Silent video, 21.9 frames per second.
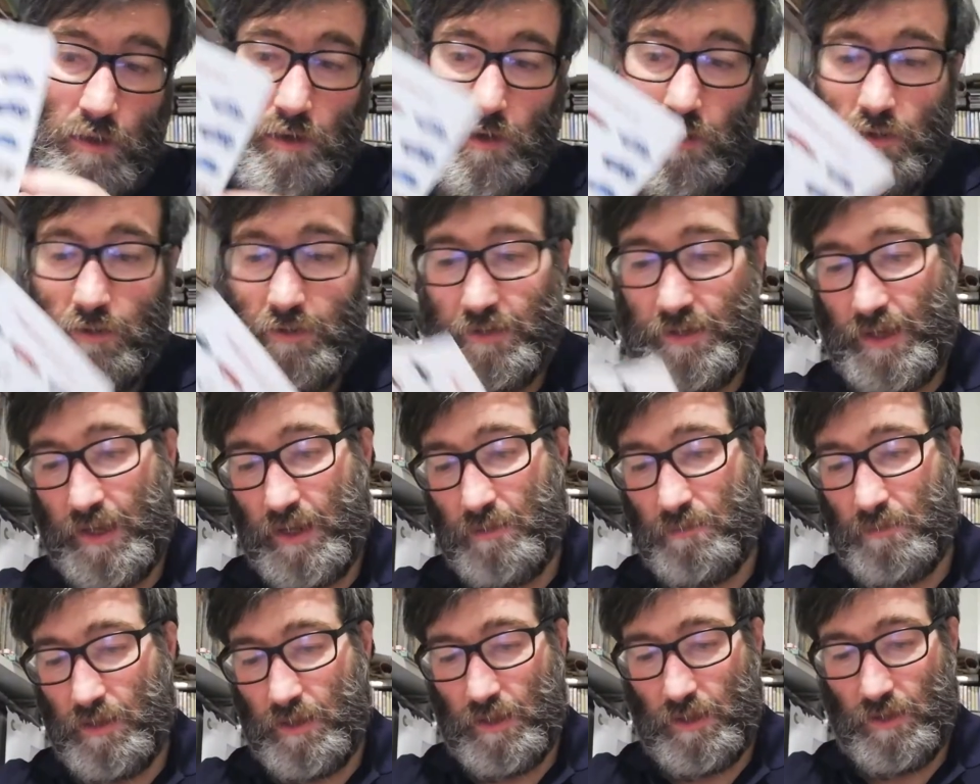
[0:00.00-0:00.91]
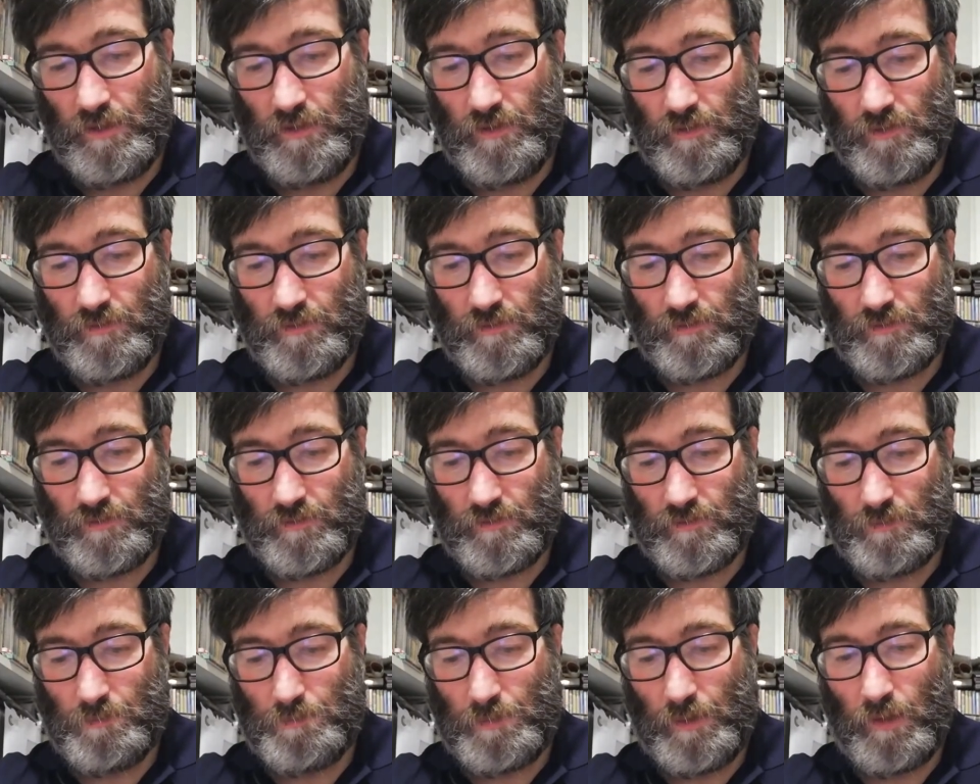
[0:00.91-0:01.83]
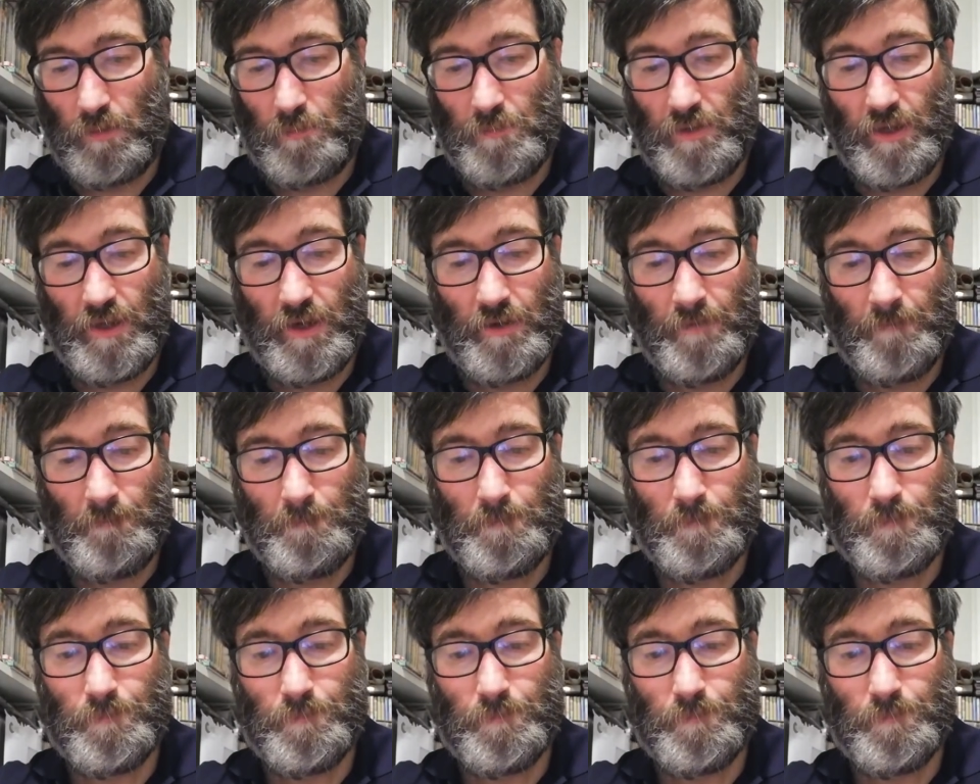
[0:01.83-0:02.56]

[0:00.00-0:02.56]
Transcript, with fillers: her name is Palmira,